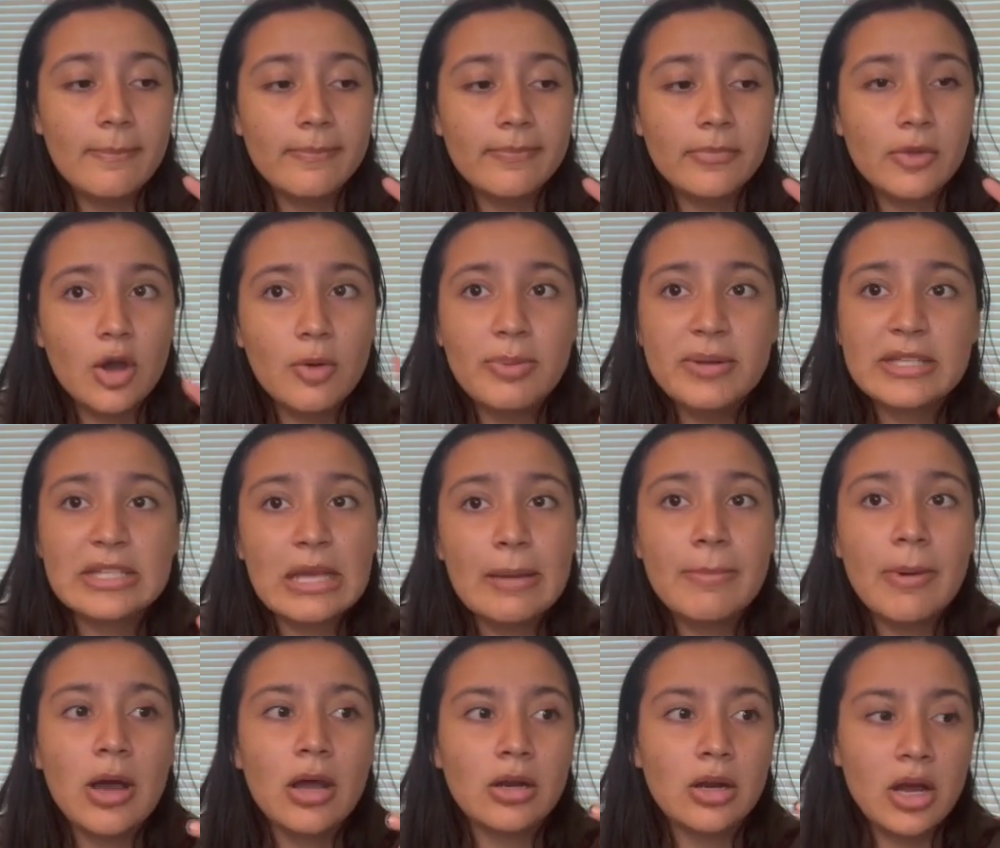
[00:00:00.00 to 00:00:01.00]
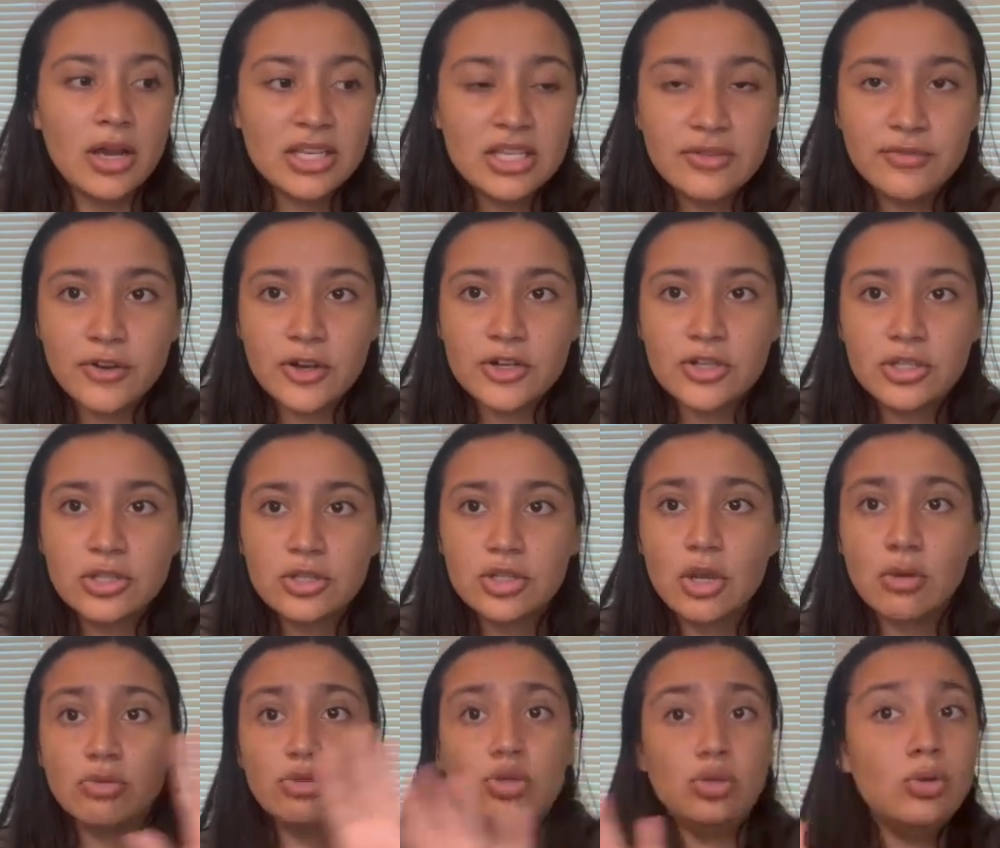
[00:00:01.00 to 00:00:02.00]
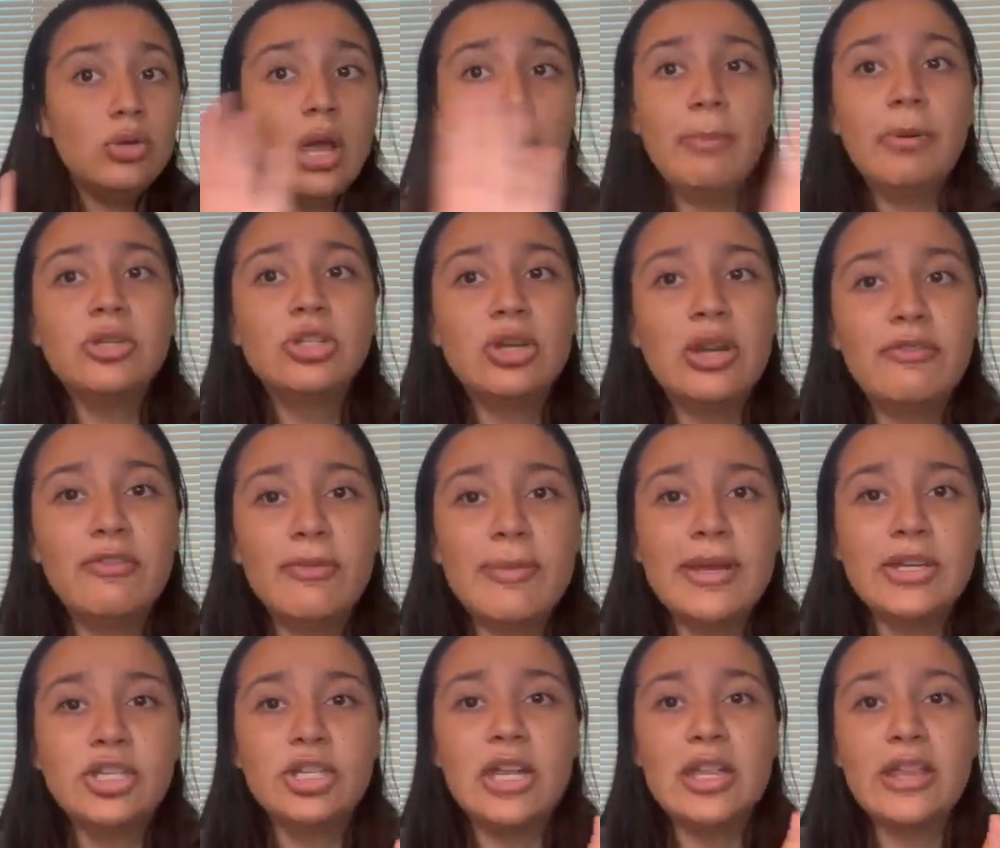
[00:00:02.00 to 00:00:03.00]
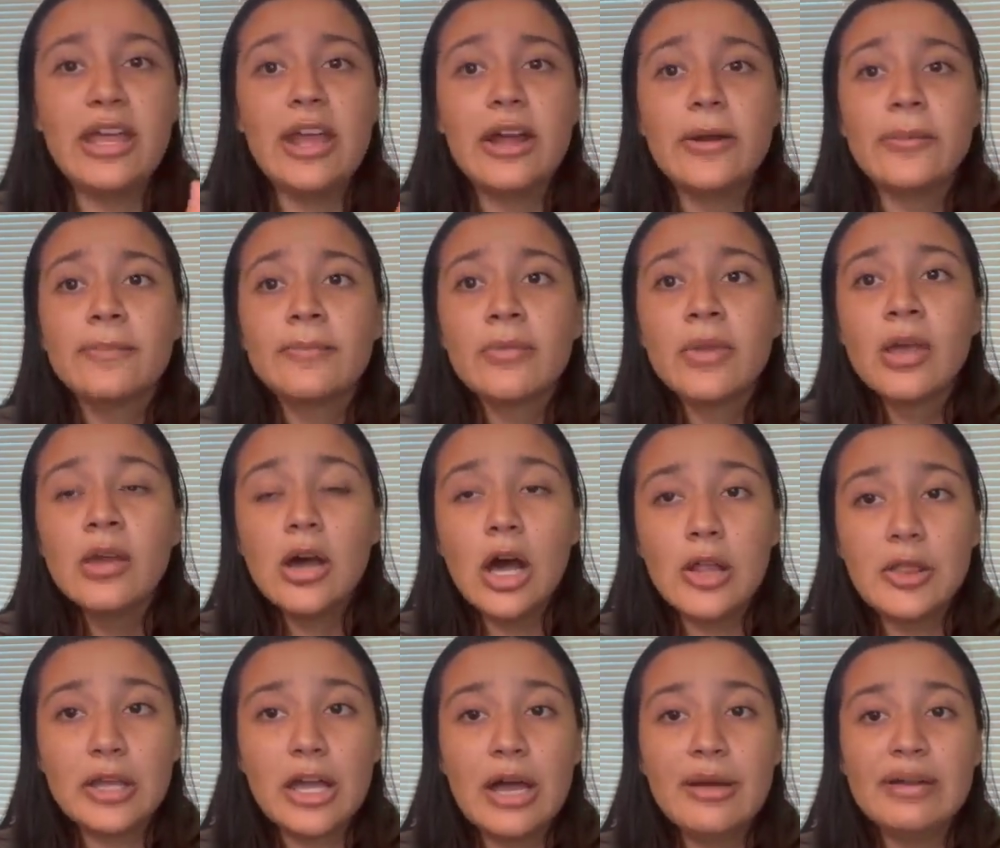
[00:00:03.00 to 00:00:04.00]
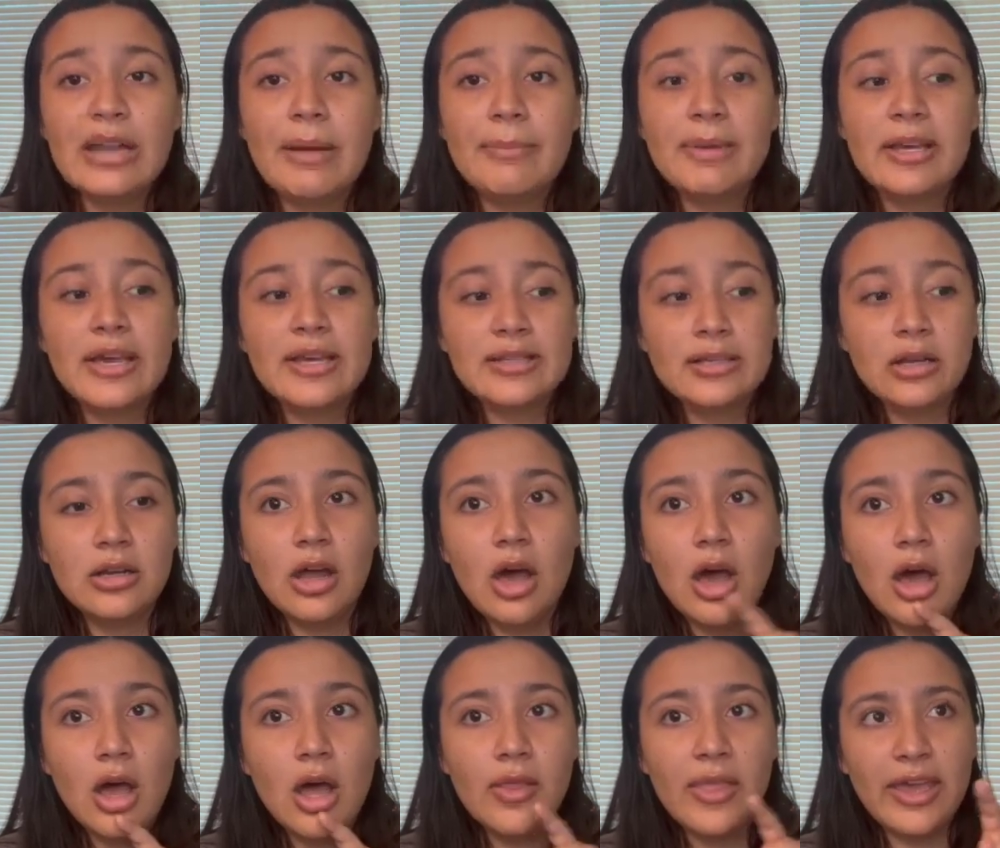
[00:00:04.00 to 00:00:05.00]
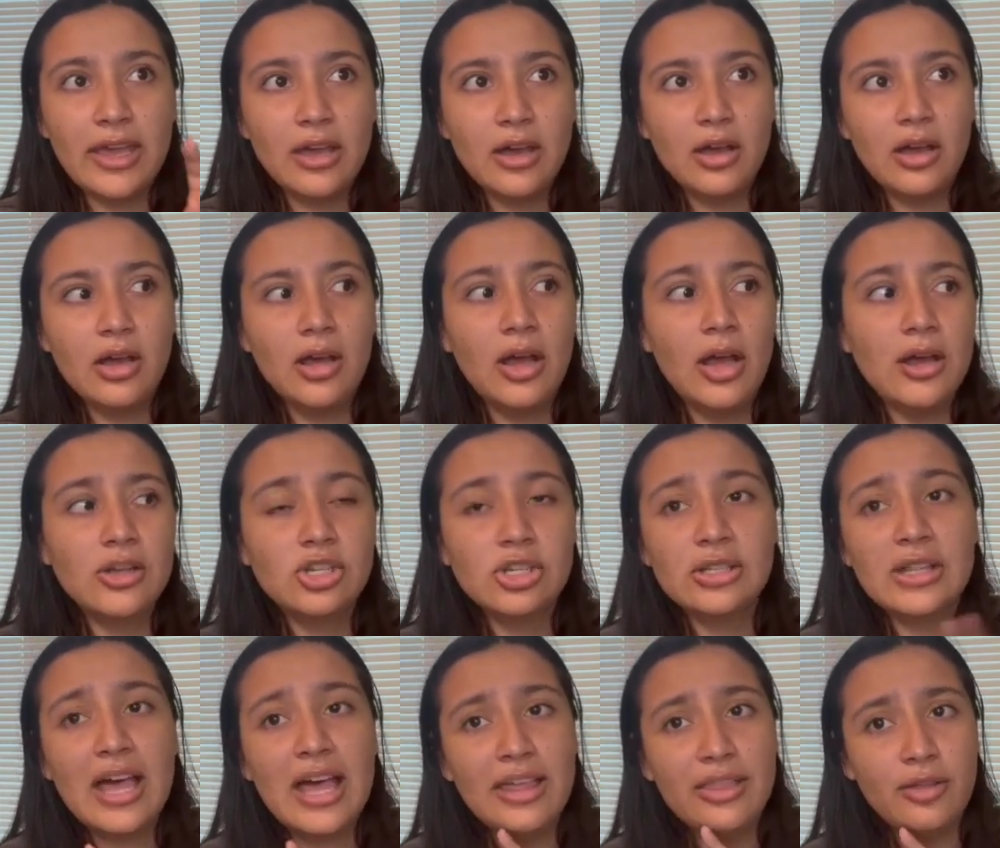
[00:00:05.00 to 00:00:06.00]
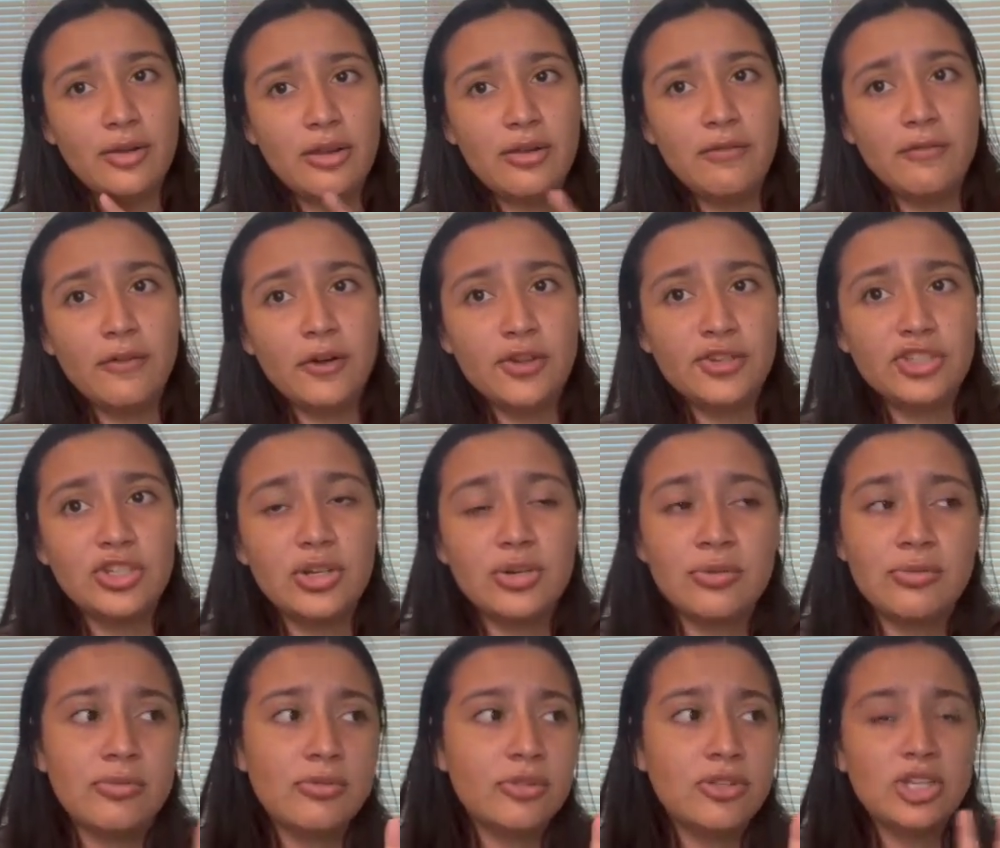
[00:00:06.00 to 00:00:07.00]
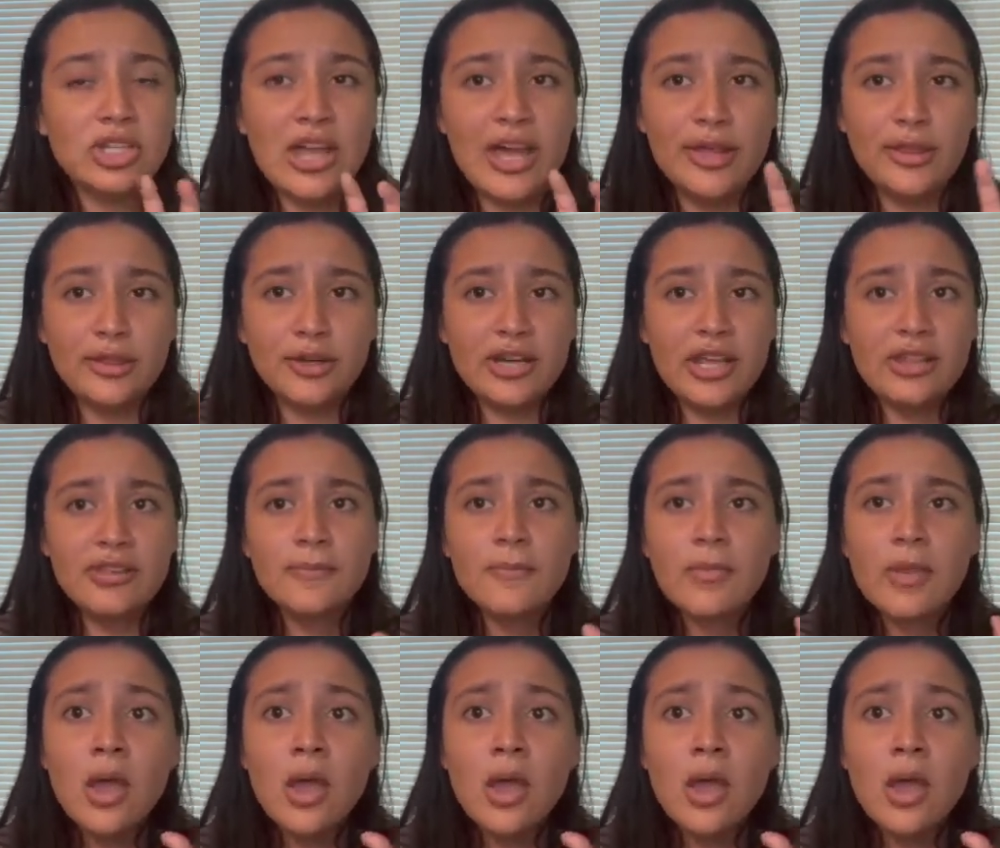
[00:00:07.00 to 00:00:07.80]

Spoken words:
opens up on August 1st. So do not put your information in there on the Common App, because on like July 31st or July 30th,